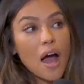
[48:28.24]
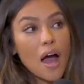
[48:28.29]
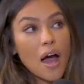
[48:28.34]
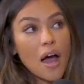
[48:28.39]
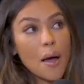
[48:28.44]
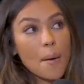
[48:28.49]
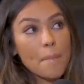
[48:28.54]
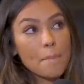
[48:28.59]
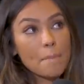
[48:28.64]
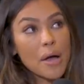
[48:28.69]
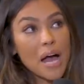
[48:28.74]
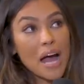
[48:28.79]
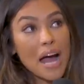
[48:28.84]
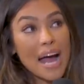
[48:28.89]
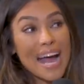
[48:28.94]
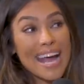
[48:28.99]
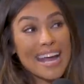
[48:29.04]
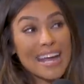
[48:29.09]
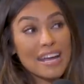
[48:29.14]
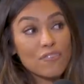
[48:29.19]
Um,
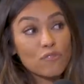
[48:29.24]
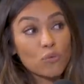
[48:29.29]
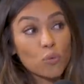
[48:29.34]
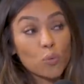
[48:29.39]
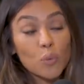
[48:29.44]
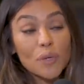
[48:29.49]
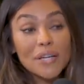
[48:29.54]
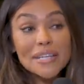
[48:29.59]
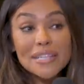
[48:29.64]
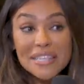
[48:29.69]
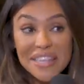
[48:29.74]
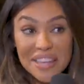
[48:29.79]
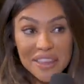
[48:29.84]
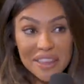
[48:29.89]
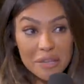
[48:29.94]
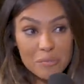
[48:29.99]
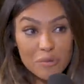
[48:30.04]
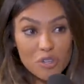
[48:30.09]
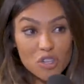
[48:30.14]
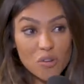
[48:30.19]
I have
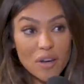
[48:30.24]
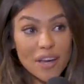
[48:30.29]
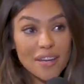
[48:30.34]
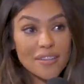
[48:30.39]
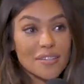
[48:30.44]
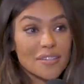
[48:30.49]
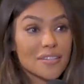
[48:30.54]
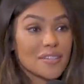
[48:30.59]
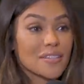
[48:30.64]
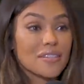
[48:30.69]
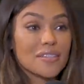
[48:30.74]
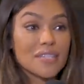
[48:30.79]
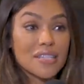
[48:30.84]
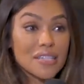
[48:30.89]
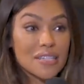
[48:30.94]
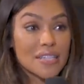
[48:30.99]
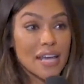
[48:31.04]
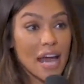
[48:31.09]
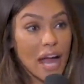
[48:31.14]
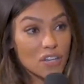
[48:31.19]
recently been trying to d-
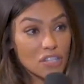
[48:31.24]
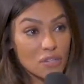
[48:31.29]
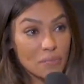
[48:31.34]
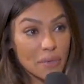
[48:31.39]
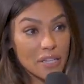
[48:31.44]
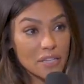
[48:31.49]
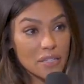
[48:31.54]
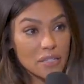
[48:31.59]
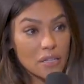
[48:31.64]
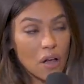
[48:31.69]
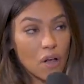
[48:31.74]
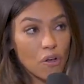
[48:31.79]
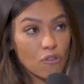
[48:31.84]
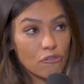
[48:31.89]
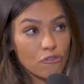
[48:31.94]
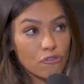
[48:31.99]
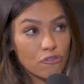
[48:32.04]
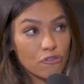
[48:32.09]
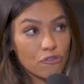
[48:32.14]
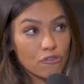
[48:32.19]
detach
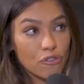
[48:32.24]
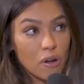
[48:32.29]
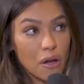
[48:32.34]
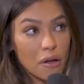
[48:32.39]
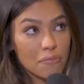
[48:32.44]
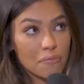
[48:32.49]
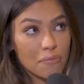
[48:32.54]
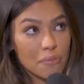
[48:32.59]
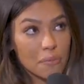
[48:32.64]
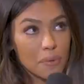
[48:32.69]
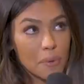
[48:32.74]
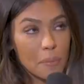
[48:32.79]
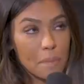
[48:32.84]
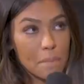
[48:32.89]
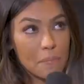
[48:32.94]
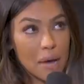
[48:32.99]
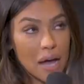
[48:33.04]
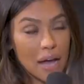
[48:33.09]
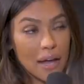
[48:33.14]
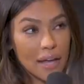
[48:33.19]
myself from
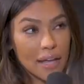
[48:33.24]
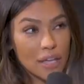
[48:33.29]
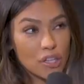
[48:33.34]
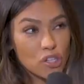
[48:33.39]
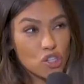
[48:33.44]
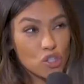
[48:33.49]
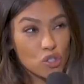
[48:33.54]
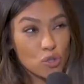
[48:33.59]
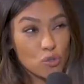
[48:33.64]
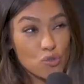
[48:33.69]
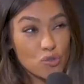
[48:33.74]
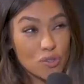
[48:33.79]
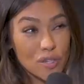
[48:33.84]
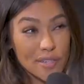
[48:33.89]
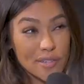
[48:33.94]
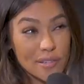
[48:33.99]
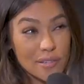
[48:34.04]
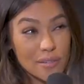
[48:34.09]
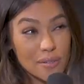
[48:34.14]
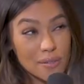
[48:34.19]
my
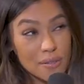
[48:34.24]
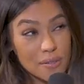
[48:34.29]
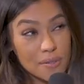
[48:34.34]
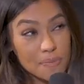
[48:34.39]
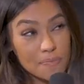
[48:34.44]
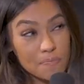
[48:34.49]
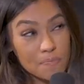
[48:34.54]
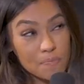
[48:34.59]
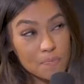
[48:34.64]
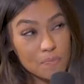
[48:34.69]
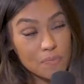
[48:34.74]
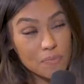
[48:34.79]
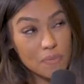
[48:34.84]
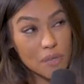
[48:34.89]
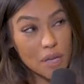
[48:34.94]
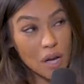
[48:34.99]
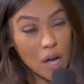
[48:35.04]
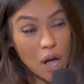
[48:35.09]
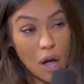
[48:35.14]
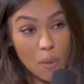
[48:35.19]
children's
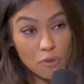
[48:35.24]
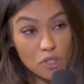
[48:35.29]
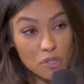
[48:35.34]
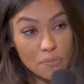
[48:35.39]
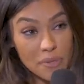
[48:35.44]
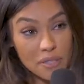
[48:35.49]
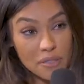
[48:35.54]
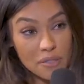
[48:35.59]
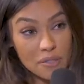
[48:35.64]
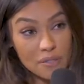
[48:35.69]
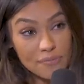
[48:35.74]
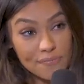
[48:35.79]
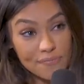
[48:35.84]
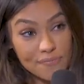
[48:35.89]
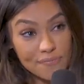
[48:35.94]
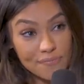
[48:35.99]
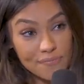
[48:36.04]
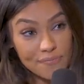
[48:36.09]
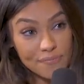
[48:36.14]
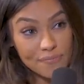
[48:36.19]
accomplishments.
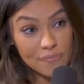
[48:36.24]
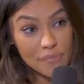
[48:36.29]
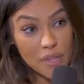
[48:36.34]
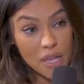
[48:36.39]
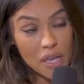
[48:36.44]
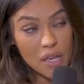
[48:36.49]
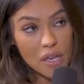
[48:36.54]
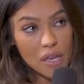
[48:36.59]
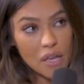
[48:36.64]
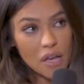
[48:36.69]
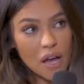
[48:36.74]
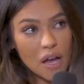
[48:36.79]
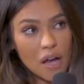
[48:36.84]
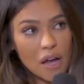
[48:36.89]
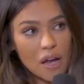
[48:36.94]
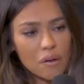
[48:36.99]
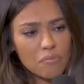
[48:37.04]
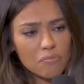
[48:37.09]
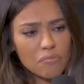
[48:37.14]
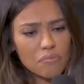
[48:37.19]

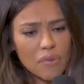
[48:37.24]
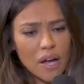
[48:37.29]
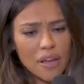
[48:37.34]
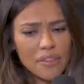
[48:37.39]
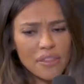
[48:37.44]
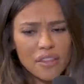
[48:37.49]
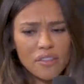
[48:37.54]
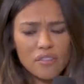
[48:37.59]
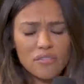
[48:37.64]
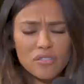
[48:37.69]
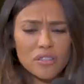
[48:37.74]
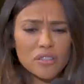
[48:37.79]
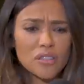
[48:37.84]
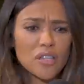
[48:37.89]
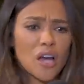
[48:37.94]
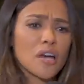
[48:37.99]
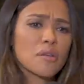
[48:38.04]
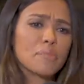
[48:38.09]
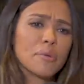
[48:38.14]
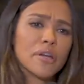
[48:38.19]
Um, I think there's a
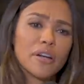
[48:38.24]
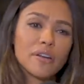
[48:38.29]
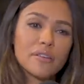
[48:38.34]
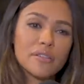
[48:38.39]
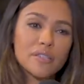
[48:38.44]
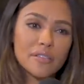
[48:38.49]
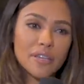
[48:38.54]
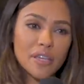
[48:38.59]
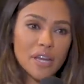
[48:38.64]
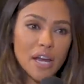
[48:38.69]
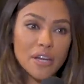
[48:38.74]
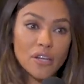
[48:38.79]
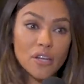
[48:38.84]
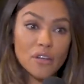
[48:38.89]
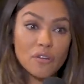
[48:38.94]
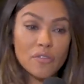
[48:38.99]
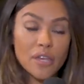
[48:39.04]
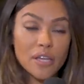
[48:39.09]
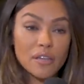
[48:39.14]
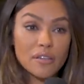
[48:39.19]
lot of parents that I
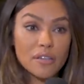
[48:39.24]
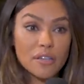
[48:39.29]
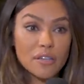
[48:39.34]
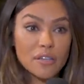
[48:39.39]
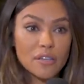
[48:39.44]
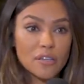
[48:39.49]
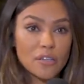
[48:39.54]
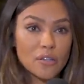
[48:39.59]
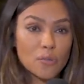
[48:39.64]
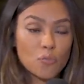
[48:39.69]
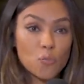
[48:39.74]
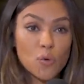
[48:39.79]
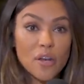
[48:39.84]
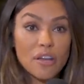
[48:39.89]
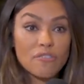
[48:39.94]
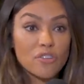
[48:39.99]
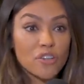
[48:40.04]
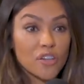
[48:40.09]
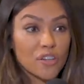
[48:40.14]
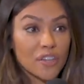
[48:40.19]
know that, you know,
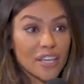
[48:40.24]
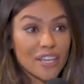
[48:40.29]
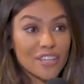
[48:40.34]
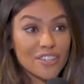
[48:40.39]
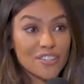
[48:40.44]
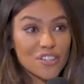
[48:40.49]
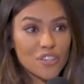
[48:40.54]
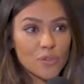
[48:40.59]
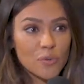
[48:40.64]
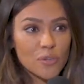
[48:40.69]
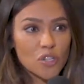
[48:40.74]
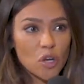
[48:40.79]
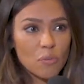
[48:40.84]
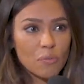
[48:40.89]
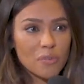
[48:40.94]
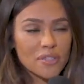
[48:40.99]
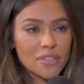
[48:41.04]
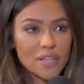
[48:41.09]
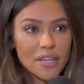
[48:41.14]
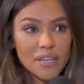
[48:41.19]
whatever their kids do, it's
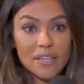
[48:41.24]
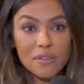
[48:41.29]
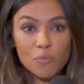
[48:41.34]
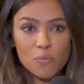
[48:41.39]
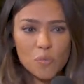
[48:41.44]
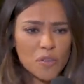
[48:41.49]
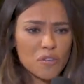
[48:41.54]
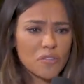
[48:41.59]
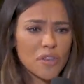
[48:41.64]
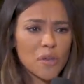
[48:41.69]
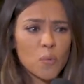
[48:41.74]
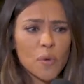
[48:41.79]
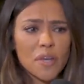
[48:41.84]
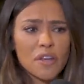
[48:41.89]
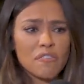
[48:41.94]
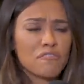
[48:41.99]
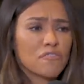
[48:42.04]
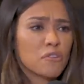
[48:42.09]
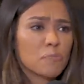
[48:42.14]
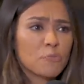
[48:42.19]
almost like whether they
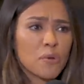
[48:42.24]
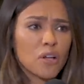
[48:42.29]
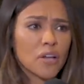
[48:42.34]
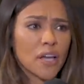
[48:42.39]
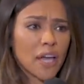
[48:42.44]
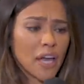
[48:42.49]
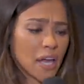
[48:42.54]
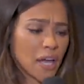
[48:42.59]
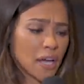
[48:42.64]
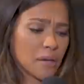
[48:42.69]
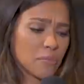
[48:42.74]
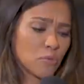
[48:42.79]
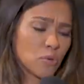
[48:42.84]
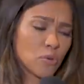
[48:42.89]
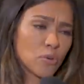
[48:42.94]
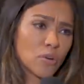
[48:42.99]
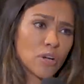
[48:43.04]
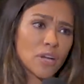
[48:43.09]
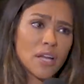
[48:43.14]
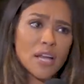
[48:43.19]
win a football game
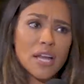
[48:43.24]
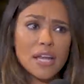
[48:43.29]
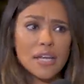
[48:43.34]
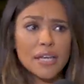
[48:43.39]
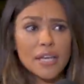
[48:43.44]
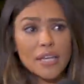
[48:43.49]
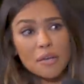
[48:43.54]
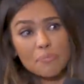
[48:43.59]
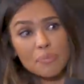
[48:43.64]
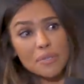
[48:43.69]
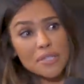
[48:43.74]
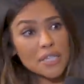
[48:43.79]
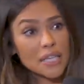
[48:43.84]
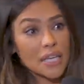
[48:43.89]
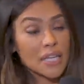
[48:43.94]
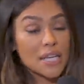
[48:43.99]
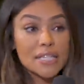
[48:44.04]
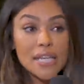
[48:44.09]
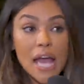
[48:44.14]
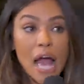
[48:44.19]
or get up and
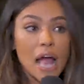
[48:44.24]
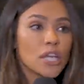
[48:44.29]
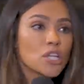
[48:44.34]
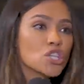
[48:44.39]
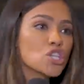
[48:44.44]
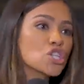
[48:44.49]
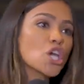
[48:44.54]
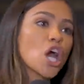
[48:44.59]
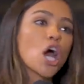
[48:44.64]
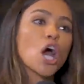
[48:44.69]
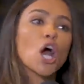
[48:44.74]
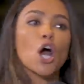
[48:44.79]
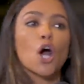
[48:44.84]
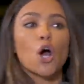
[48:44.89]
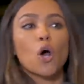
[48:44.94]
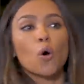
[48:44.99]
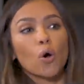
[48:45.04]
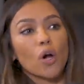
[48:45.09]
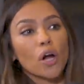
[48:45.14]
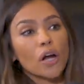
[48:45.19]
sing at a talent
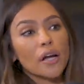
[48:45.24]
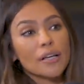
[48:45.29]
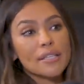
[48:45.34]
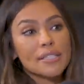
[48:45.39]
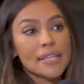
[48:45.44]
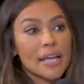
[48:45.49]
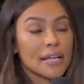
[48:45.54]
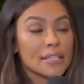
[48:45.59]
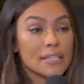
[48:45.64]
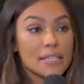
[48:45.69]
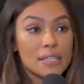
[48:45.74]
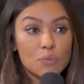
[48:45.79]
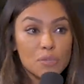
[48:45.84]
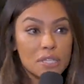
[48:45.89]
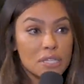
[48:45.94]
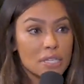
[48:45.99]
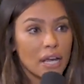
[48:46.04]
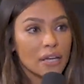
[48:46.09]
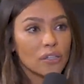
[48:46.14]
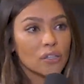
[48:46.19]
show or a dance
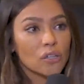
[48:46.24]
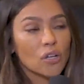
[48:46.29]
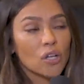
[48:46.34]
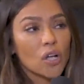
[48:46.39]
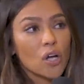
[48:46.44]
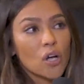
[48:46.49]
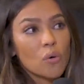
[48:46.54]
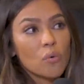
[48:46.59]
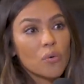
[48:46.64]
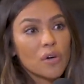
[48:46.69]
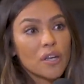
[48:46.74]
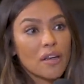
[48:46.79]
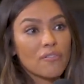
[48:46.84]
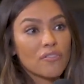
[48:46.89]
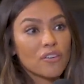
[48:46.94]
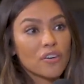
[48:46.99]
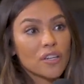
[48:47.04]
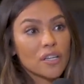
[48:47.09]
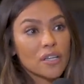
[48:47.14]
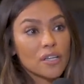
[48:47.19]
recital,
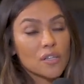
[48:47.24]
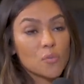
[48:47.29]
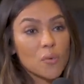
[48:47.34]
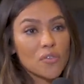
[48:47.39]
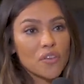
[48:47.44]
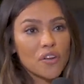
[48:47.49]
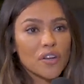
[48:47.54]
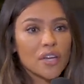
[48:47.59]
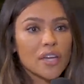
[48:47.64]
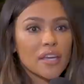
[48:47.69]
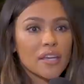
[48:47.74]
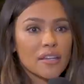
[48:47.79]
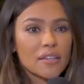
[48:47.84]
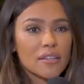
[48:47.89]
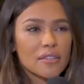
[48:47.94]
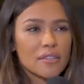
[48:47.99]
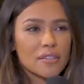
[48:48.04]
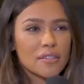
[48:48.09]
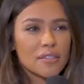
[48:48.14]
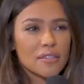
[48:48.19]
whatever it is, when their
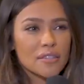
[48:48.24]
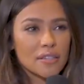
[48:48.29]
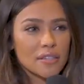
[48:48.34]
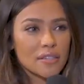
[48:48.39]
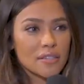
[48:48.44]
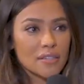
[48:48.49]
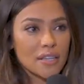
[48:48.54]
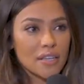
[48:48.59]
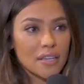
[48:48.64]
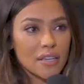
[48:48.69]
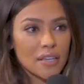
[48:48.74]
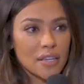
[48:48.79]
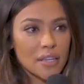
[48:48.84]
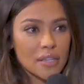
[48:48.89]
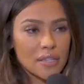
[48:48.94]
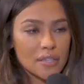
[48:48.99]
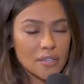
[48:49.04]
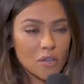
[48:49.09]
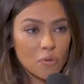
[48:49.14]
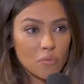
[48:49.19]
kids succeed,
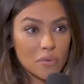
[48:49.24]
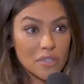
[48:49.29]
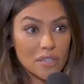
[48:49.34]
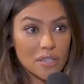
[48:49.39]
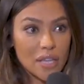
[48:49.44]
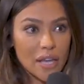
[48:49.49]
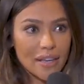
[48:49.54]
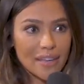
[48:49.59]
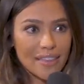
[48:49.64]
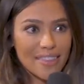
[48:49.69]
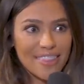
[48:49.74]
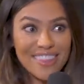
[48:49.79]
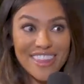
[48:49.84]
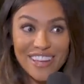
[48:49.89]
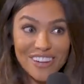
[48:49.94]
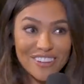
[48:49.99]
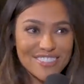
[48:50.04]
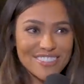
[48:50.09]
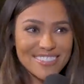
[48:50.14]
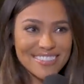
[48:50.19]
it's almost like
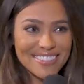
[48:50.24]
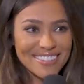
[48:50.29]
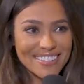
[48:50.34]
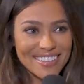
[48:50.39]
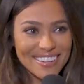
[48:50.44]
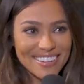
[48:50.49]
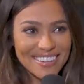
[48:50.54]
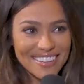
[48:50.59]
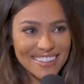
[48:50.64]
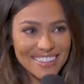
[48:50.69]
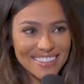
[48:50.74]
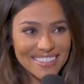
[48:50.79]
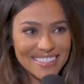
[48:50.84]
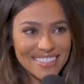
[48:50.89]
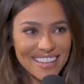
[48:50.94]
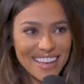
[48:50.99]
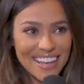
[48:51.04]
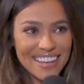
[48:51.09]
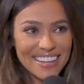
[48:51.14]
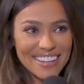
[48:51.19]
they're succeeding.
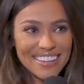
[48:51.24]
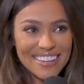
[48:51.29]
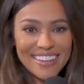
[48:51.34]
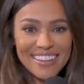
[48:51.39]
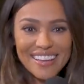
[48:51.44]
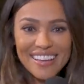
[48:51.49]
It's like,